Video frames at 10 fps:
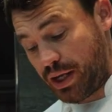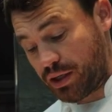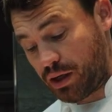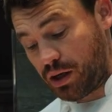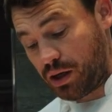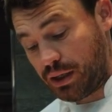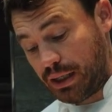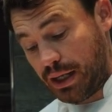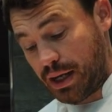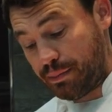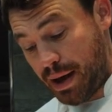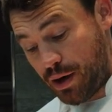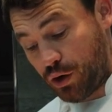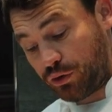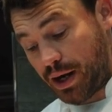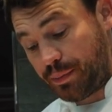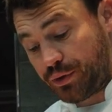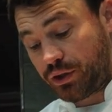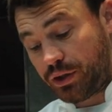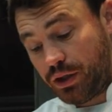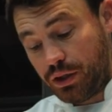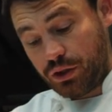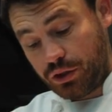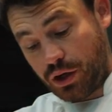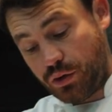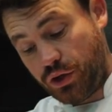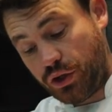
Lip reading: these are male crabs. So you